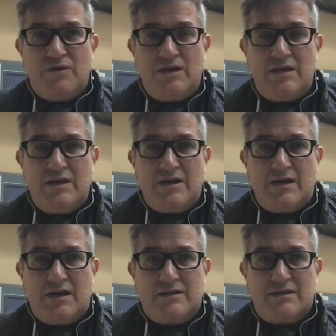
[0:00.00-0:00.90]
We
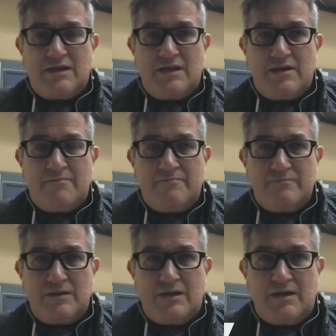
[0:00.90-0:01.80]
at the
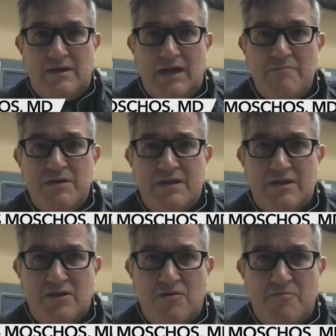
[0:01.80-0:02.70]

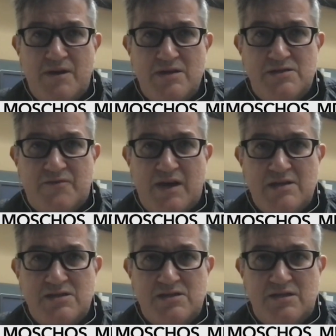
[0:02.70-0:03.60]
Leinberger Comprehensive
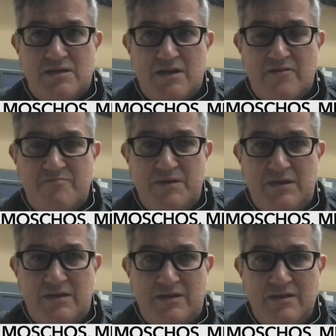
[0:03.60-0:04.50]
Cancer Center have
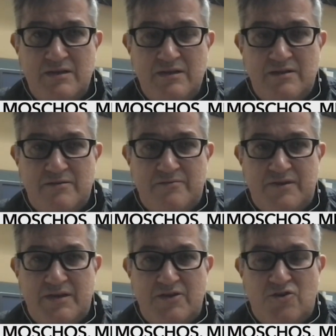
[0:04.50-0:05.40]
been
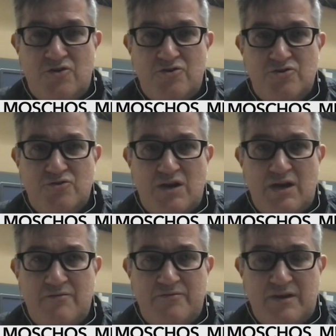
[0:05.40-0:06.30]
very honored to
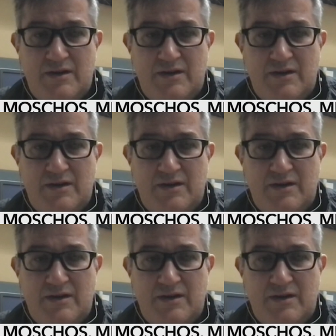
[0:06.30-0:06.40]
have